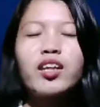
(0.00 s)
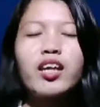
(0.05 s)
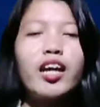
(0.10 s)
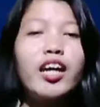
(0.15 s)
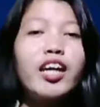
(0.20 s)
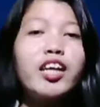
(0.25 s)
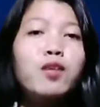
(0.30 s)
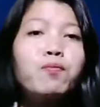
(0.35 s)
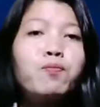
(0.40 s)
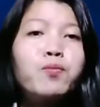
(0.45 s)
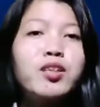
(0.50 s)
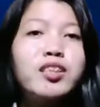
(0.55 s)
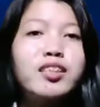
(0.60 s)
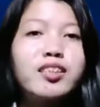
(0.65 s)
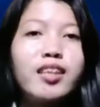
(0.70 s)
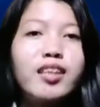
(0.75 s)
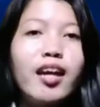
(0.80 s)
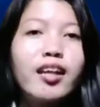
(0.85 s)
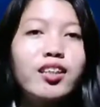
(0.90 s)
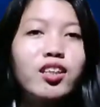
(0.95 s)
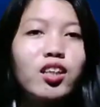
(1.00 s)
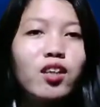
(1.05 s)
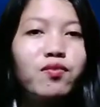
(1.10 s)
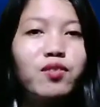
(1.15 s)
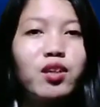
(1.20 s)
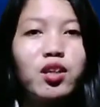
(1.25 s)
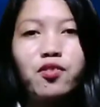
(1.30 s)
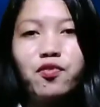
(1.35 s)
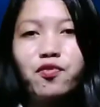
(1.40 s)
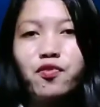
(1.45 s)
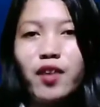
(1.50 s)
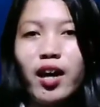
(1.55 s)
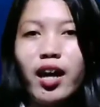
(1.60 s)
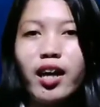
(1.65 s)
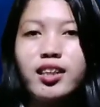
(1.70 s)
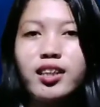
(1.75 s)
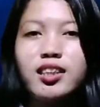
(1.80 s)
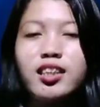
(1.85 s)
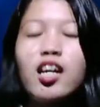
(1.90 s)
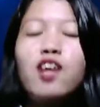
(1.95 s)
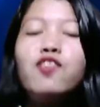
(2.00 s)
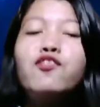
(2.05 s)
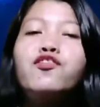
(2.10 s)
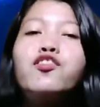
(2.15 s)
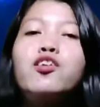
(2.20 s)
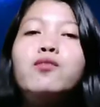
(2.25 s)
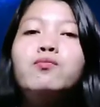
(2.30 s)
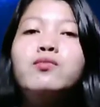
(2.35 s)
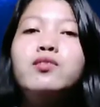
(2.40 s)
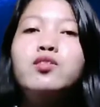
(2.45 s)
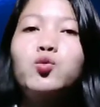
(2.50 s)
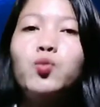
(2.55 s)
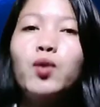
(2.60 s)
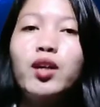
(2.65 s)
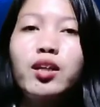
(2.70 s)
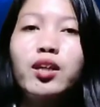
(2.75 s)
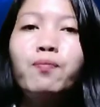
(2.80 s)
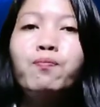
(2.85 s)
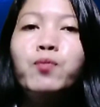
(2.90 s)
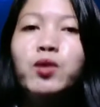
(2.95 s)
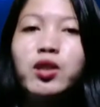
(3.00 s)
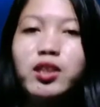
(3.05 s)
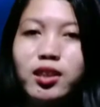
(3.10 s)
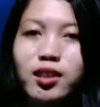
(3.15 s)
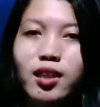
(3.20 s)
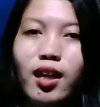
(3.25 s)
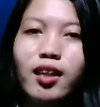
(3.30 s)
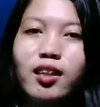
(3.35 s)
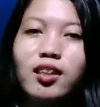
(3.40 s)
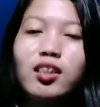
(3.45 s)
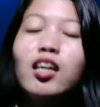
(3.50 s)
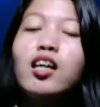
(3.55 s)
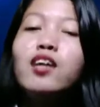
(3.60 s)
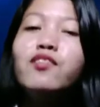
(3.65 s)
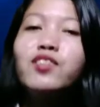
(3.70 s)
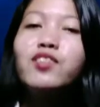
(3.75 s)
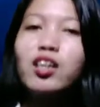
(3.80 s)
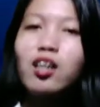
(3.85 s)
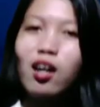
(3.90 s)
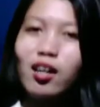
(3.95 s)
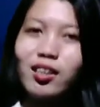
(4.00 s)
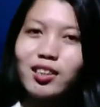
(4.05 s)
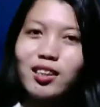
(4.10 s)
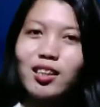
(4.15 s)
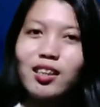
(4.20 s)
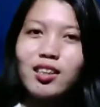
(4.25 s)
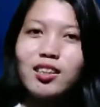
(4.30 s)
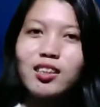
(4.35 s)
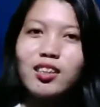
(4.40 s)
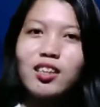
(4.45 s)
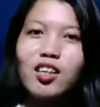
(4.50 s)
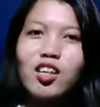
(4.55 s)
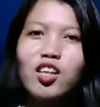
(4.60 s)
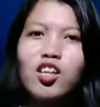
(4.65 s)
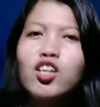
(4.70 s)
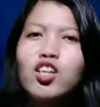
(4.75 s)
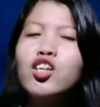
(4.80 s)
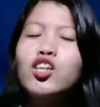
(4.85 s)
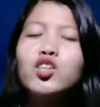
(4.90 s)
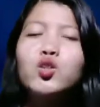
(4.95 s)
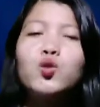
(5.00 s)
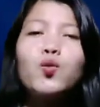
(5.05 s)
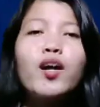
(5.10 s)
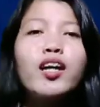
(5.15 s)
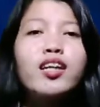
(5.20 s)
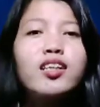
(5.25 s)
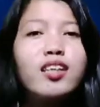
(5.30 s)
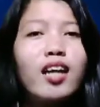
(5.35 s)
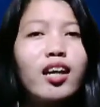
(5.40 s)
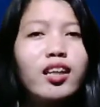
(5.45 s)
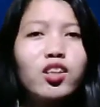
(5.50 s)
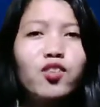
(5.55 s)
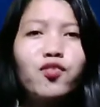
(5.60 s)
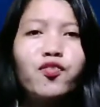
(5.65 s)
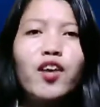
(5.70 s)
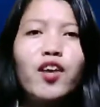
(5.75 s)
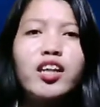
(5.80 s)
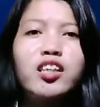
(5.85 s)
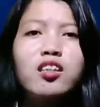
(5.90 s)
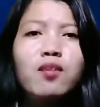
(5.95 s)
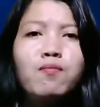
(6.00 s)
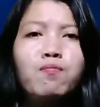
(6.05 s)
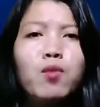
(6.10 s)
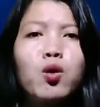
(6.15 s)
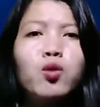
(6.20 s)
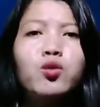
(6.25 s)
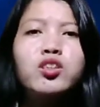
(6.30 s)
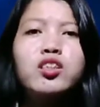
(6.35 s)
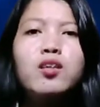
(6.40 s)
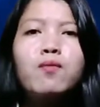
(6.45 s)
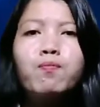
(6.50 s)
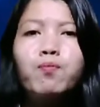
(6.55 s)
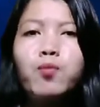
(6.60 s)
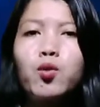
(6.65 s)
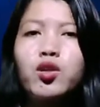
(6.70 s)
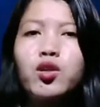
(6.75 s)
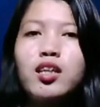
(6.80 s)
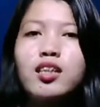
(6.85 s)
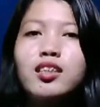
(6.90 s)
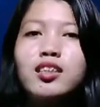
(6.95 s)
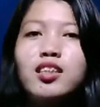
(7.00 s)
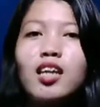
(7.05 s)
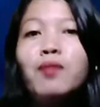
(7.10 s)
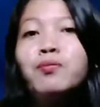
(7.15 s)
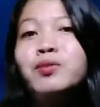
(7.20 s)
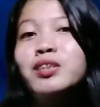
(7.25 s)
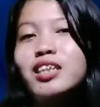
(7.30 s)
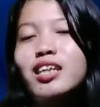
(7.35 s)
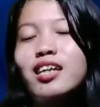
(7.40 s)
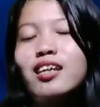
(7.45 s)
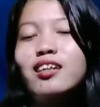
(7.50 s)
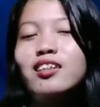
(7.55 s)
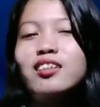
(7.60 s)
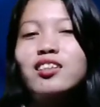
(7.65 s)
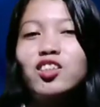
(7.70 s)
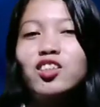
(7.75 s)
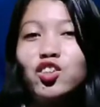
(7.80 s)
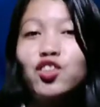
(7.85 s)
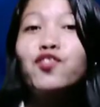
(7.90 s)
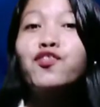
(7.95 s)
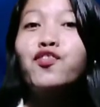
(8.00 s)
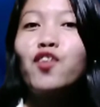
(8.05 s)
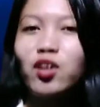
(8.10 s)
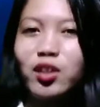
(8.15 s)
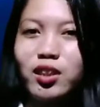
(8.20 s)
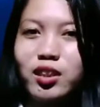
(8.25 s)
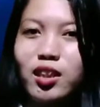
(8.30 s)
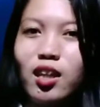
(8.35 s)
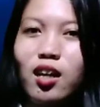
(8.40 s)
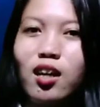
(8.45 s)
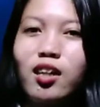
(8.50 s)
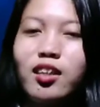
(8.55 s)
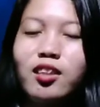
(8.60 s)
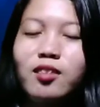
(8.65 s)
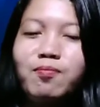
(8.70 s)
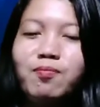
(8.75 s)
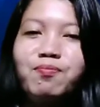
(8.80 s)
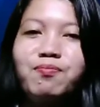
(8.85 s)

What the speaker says: 80% of the effects come from 20% of the causes, to identify the most important sub-skill to focus on.